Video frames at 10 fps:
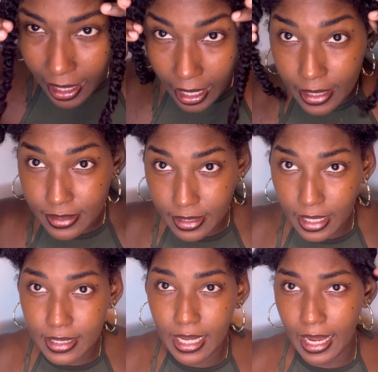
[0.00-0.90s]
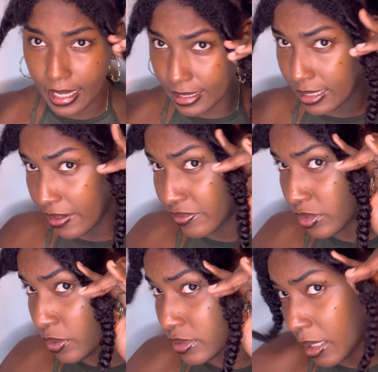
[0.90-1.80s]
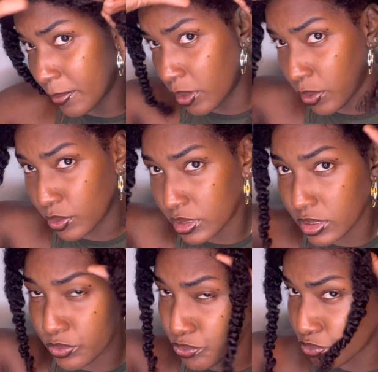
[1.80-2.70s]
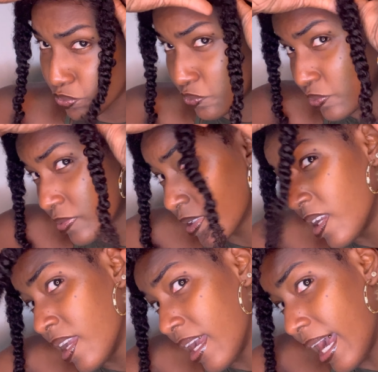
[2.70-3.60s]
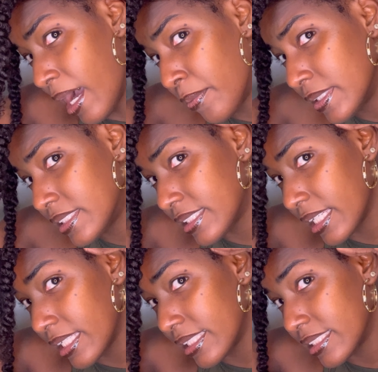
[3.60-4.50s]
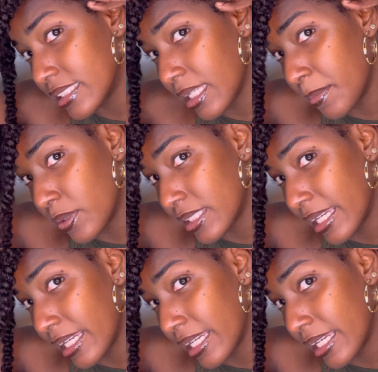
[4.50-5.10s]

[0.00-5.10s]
and then I left out about, I would say this is about 1.5